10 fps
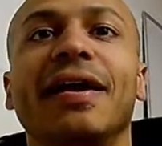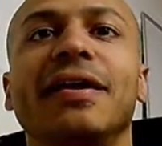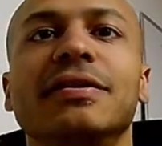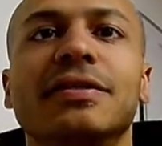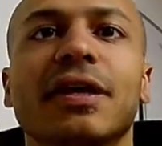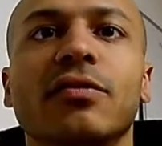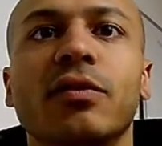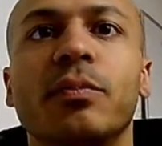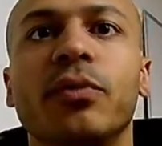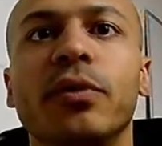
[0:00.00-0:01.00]
Hey, it's Seth
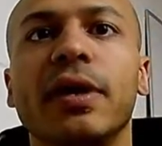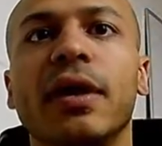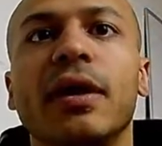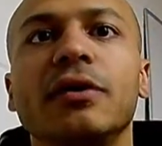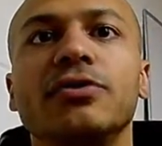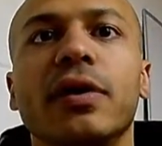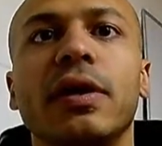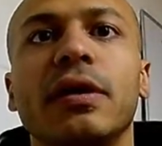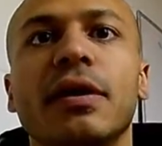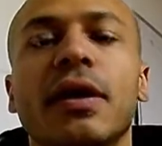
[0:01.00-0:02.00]
with Prudent K9
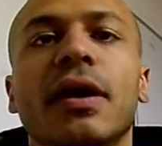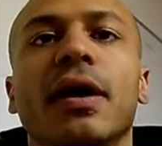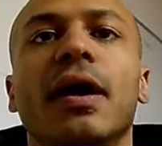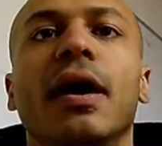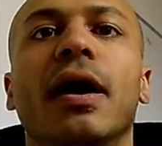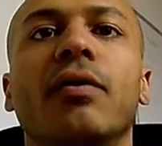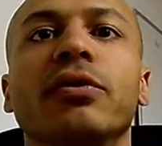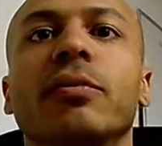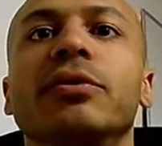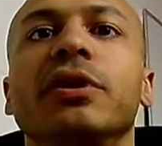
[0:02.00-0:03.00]
Training. I
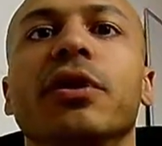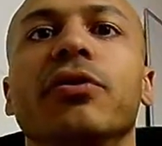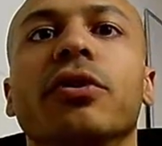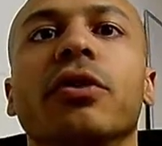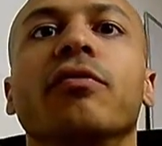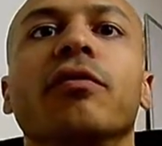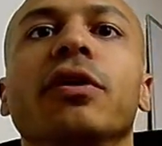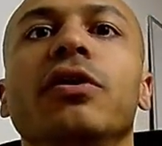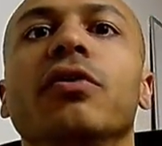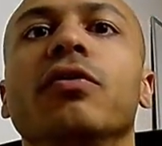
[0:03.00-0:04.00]
wanted to put together another
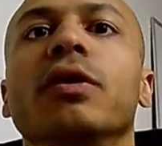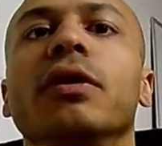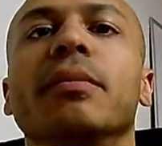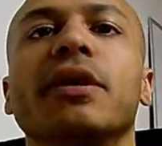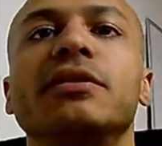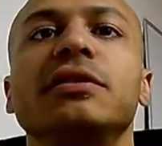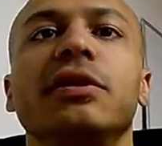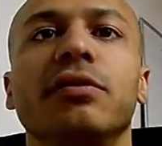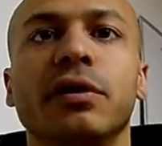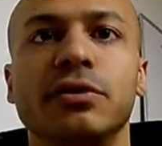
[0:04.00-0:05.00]
video in my
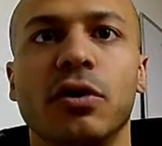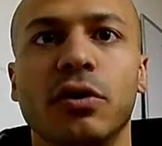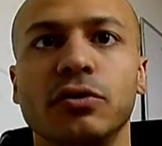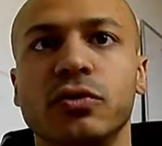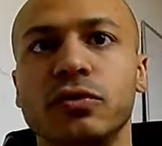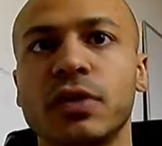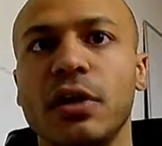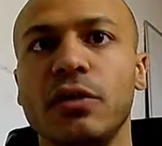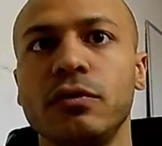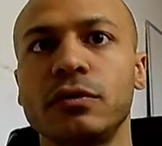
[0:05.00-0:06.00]
series on tools I
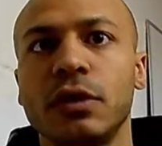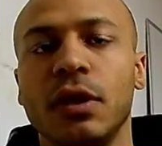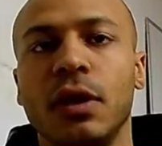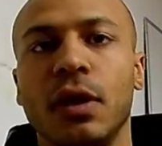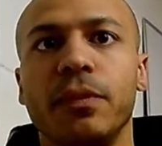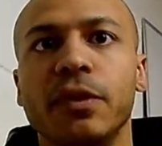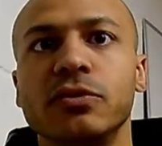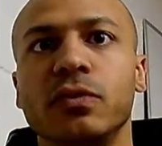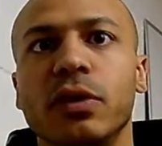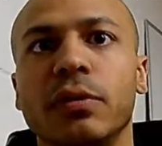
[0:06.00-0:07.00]
use.
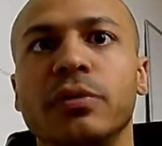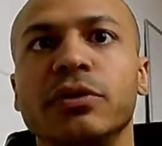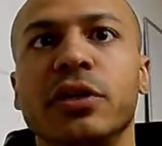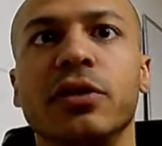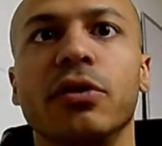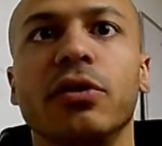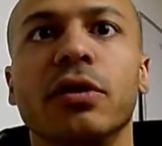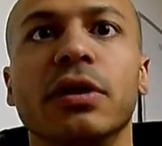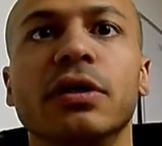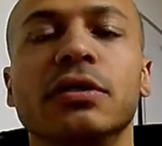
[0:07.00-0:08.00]
This one in particular
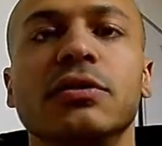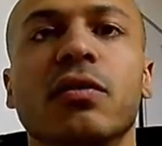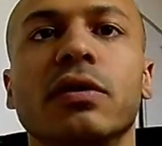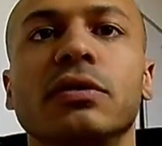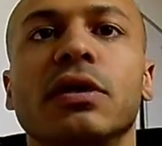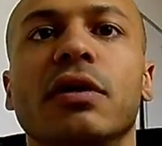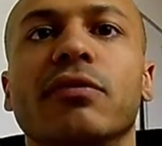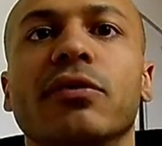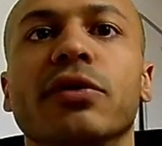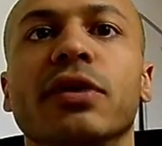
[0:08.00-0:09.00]
is going to
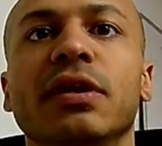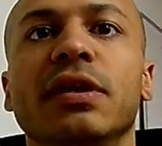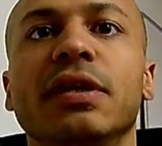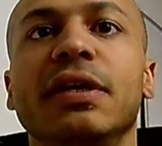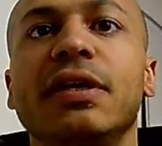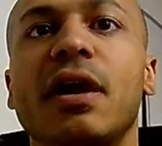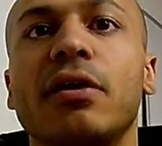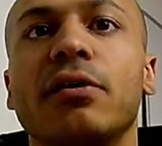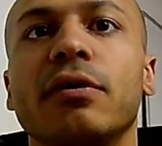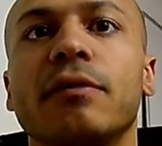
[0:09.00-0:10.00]
cover the
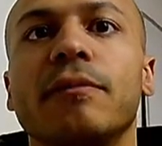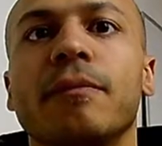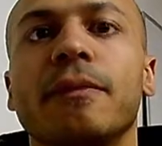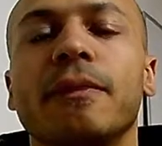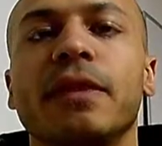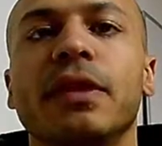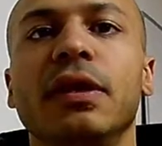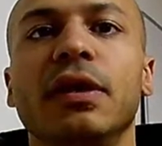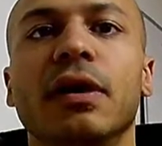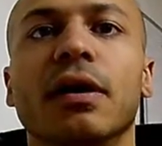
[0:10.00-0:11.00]
eCollar,
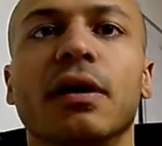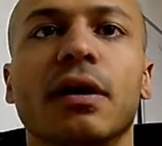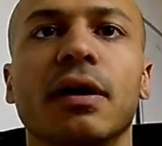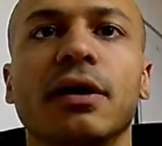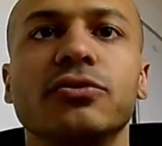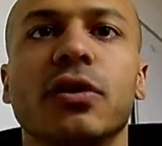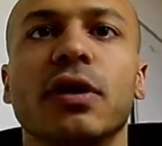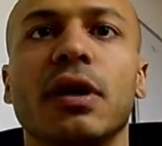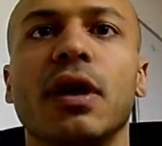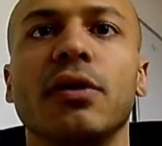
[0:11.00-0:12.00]
the
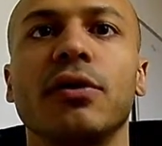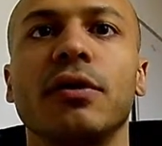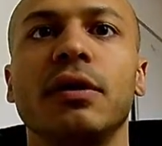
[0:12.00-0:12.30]
electronic collar.